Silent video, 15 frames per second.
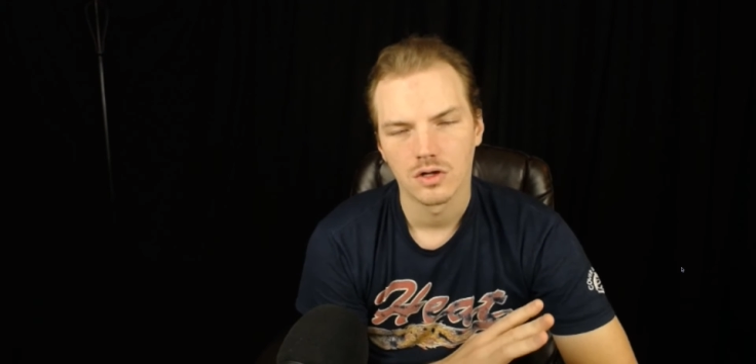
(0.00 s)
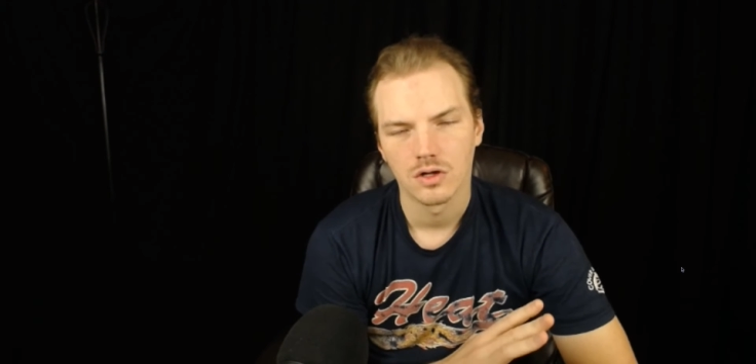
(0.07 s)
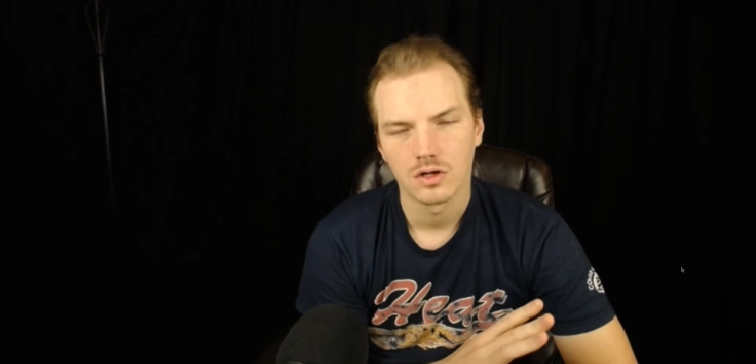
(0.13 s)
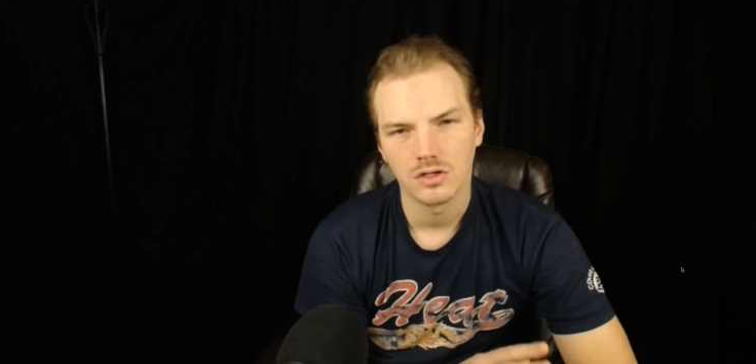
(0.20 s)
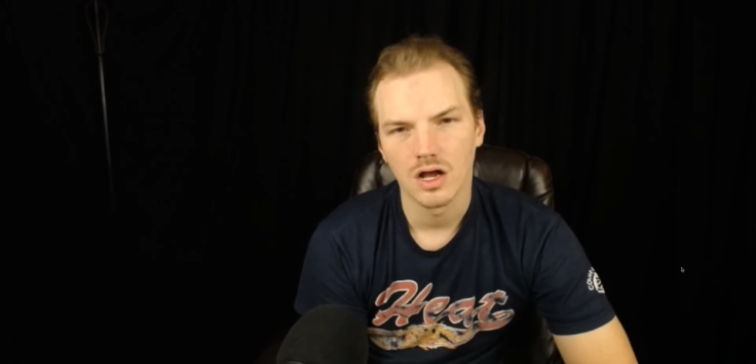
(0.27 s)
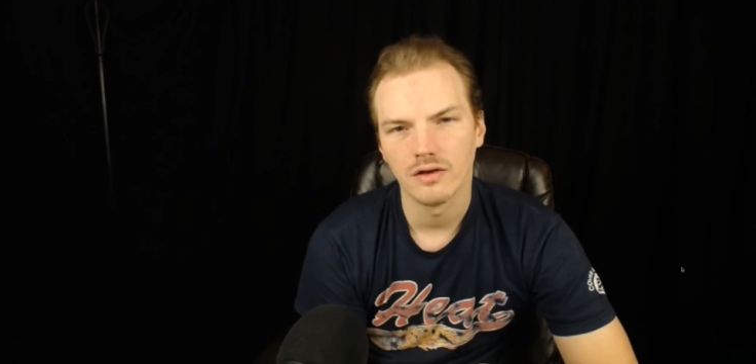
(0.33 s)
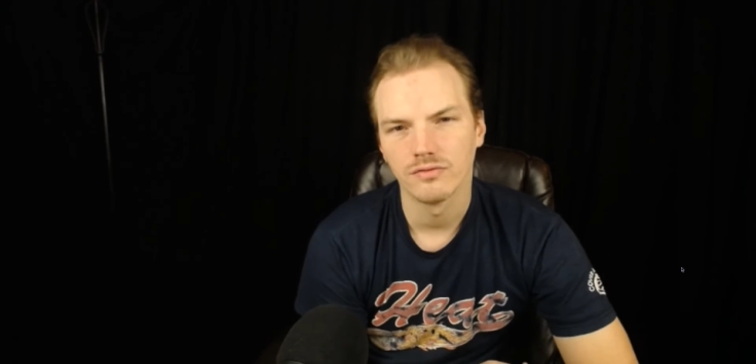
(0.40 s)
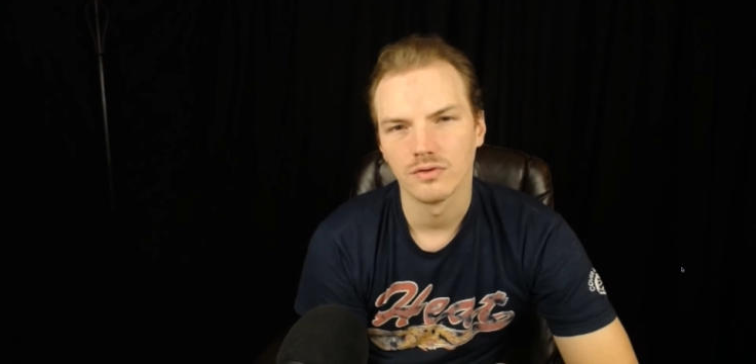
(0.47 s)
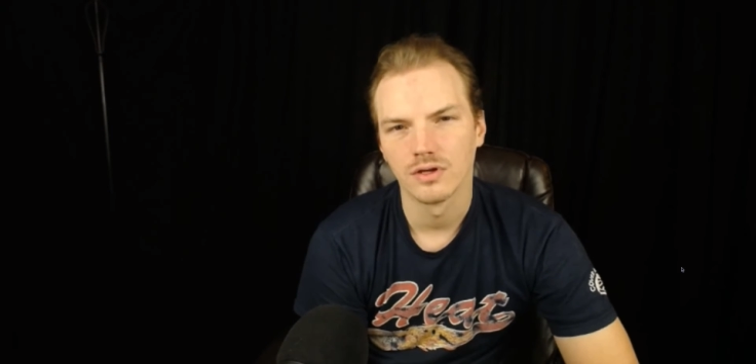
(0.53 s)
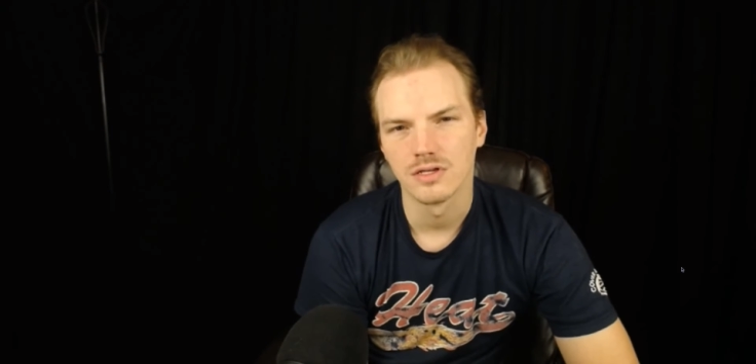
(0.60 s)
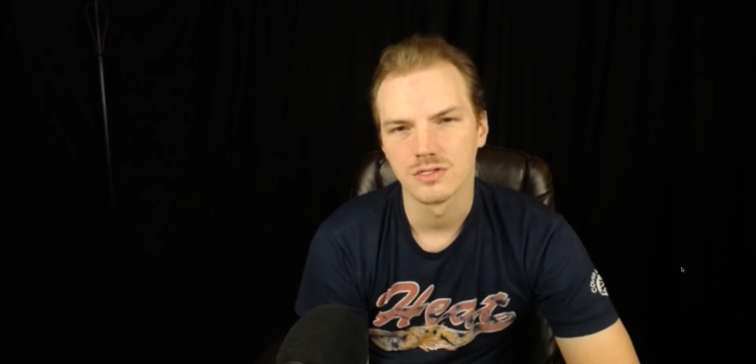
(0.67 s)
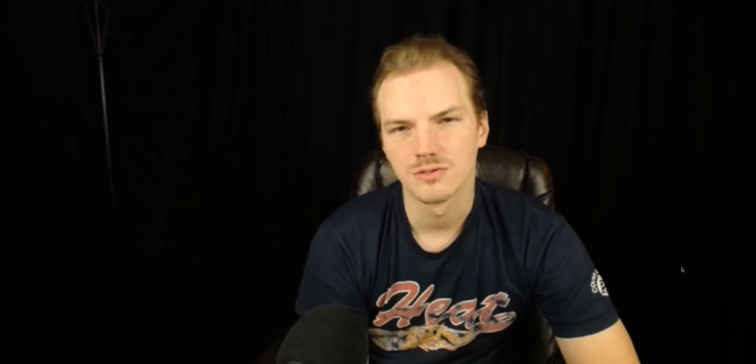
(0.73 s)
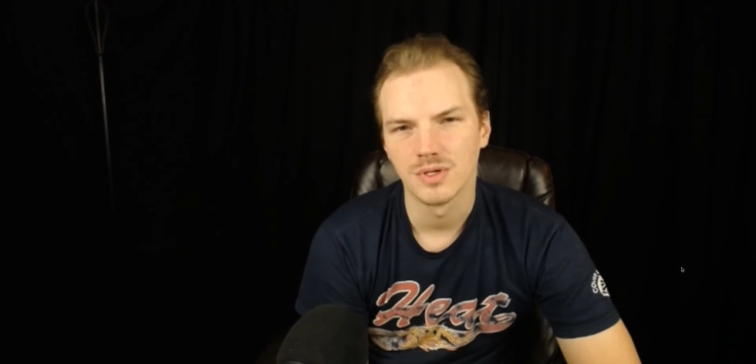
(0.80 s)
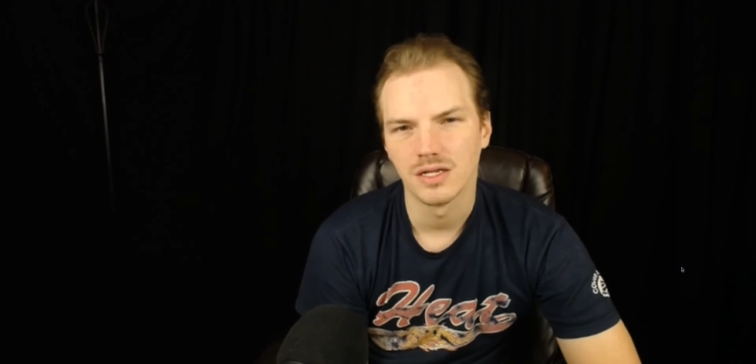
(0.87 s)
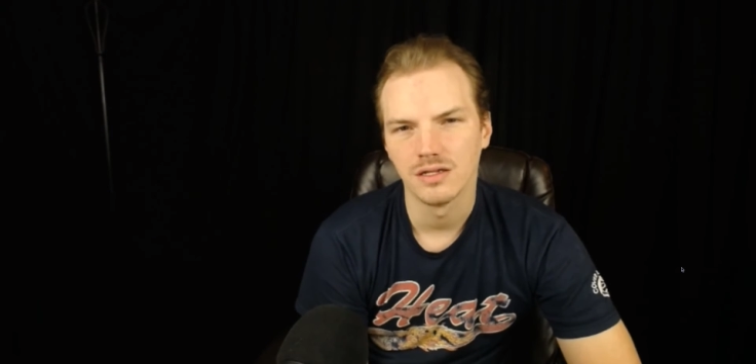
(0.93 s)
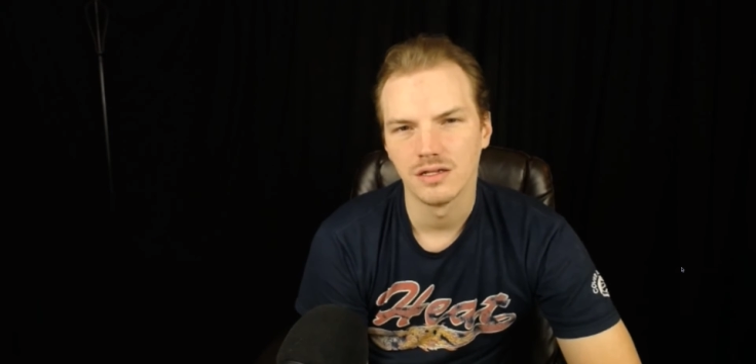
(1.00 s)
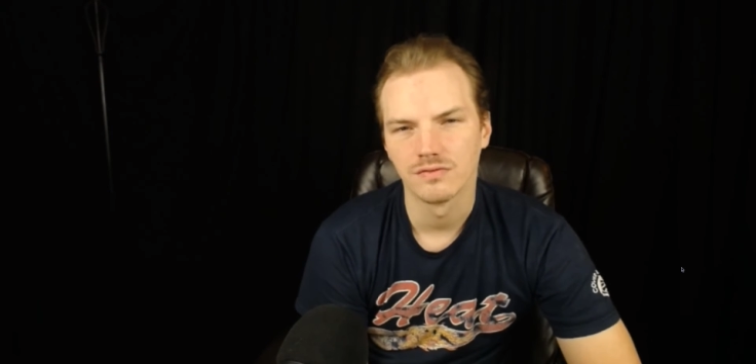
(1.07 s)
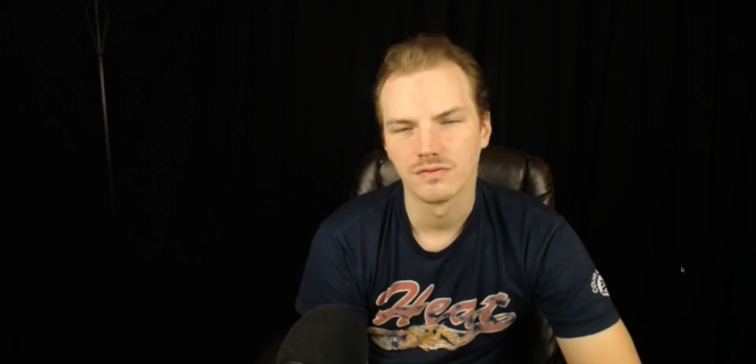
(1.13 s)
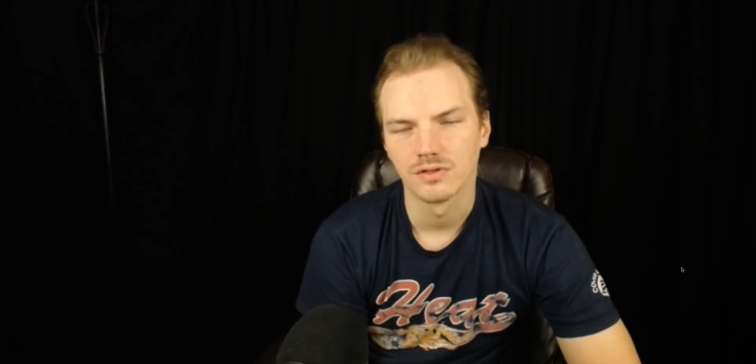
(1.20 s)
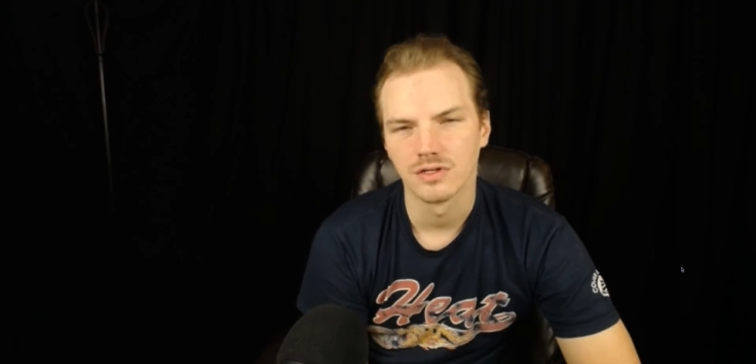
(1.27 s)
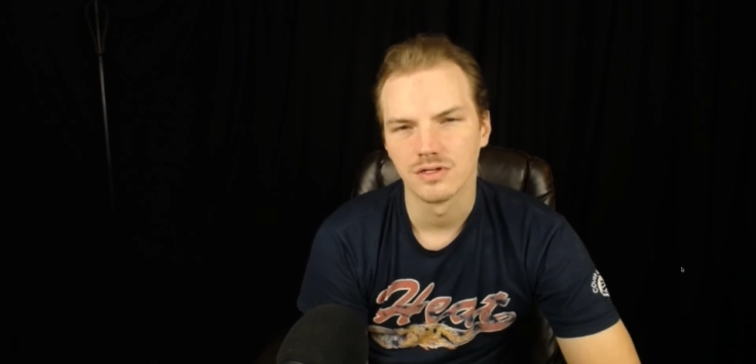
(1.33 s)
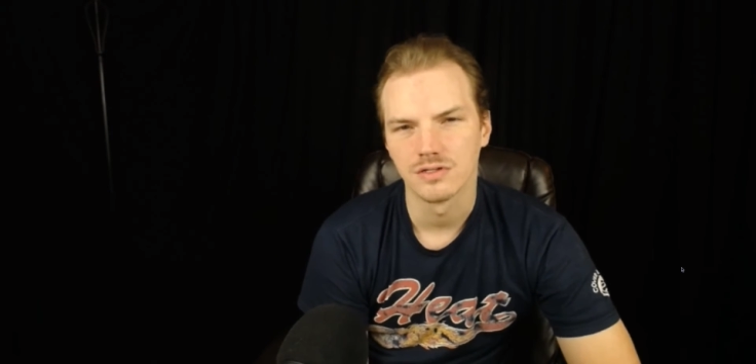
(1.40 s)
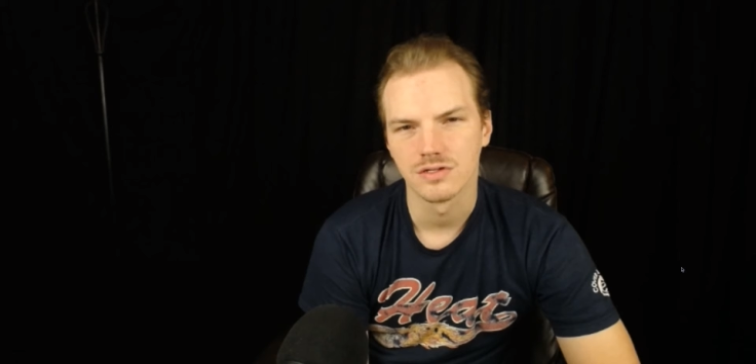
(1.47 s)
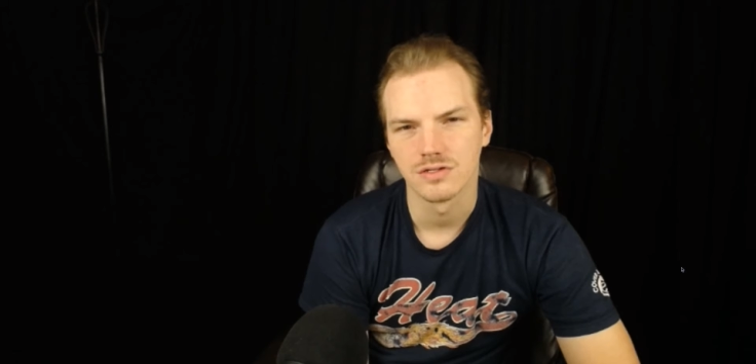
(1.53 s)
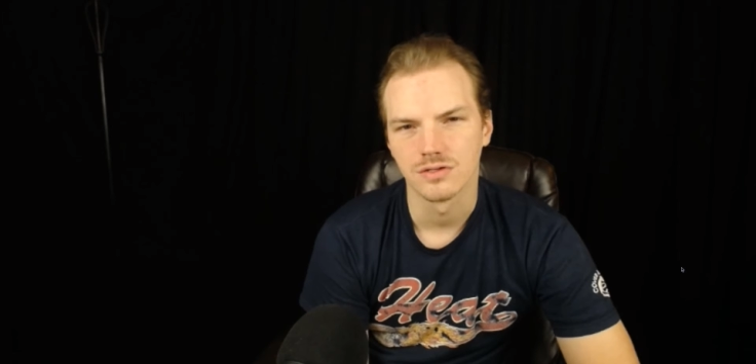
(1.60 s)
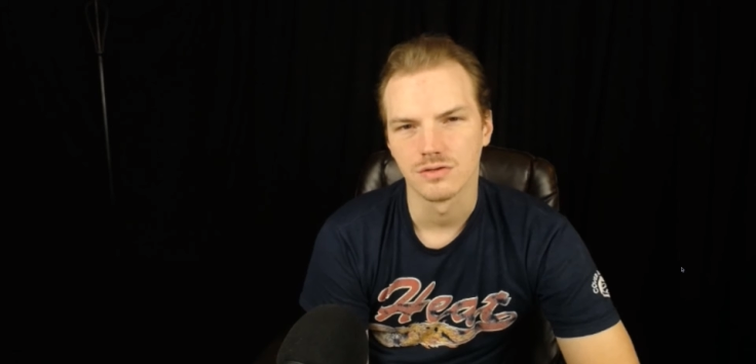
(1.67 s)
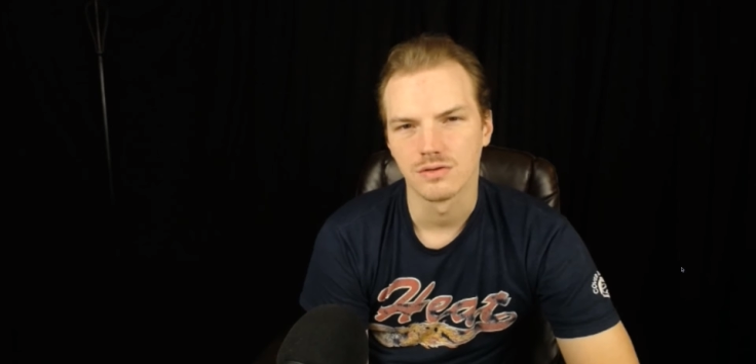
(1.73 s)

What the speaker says: covering as many different things as you